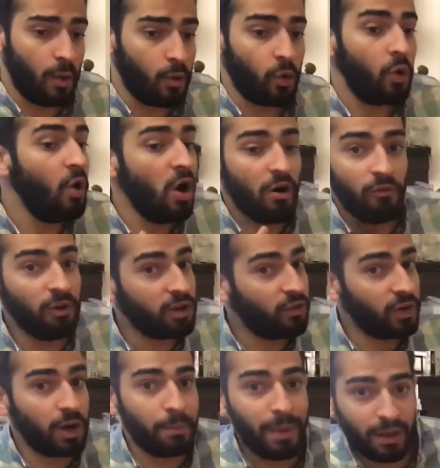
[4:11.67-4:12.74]
Or
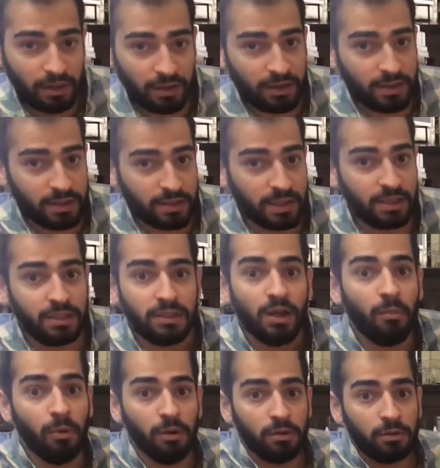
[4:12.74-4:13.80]
whatever the bet is,
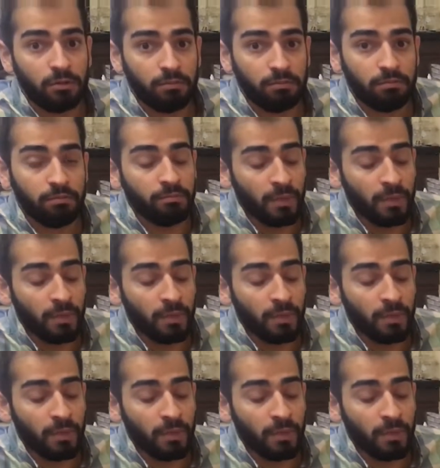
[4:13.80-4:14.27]
it's doubled.